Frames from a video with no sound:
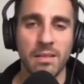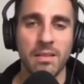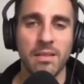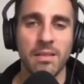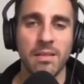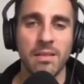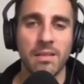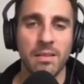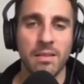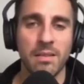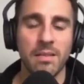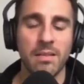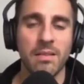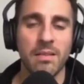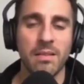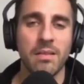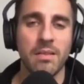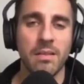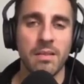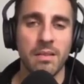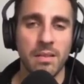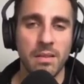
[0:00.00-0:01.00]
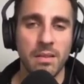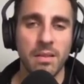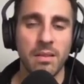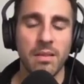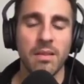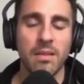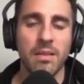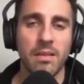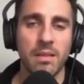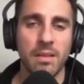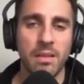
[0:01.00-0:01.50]

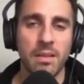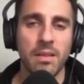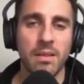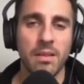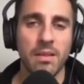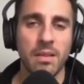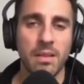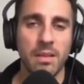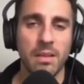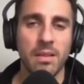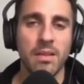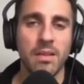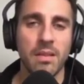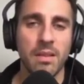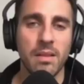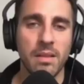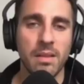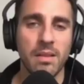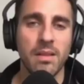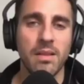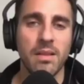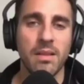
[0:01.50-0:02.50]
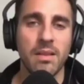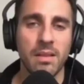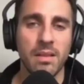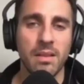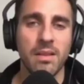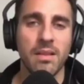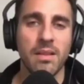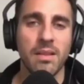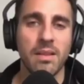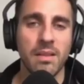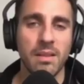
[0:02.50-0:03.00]

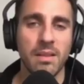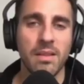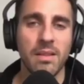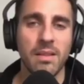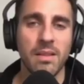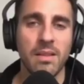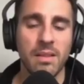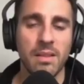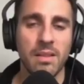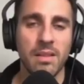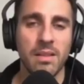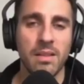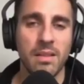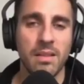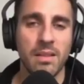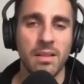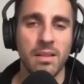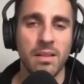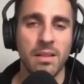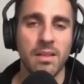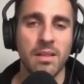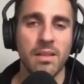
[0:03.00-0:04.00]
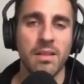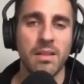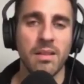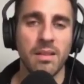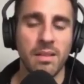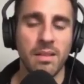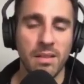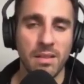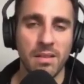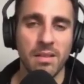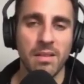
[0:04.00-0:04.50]

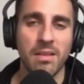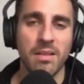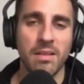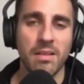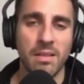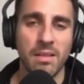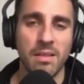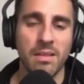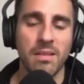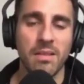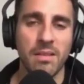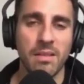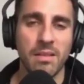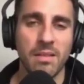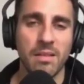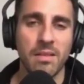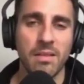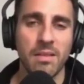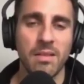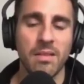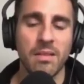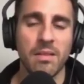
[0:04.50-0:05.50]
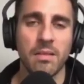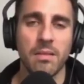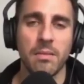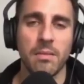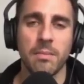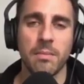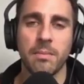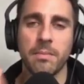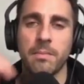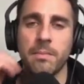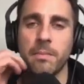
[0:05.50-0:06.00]

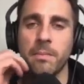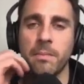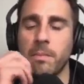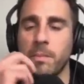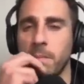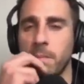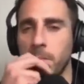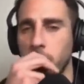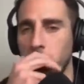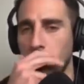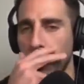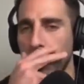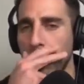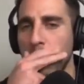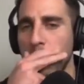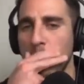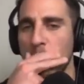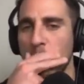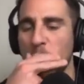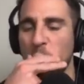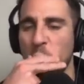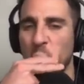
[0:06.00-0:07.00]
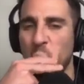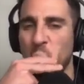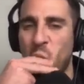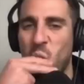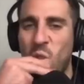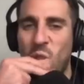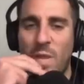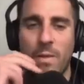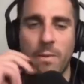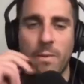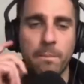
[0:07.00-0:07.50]

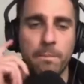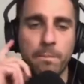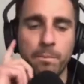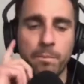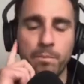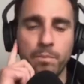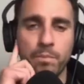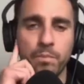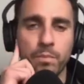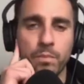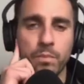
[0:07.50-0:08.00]
No words are spoken by the person on screen.